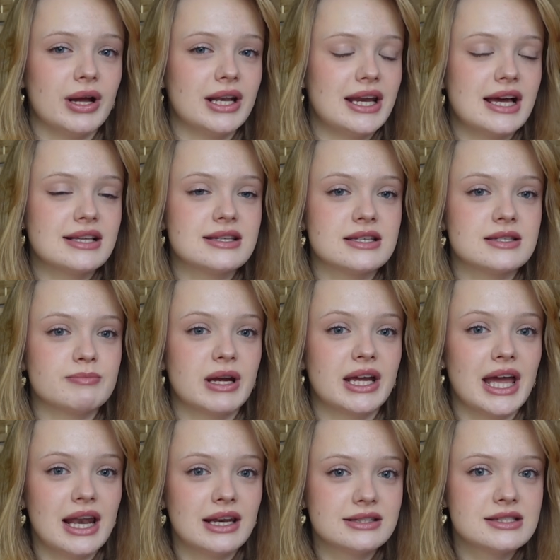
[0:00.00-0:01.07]
by NASA's
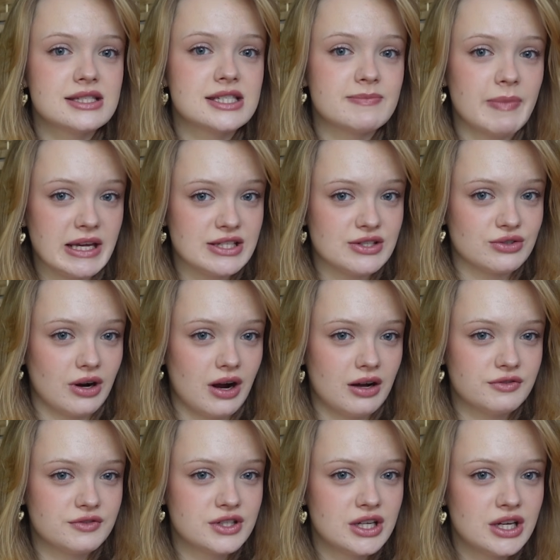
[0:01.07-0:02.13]
Magellan
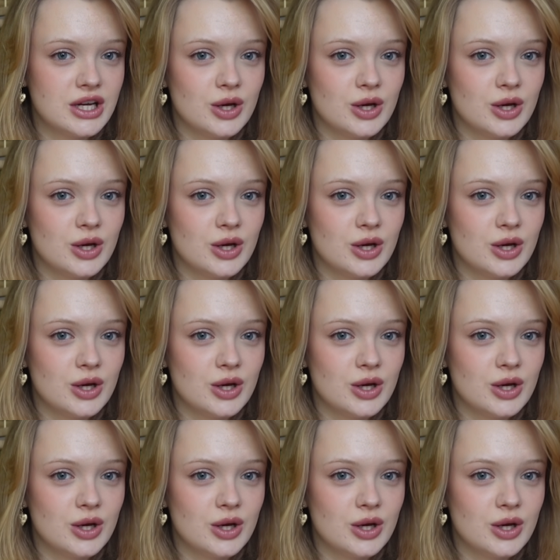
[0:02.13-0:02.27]
spacecraft,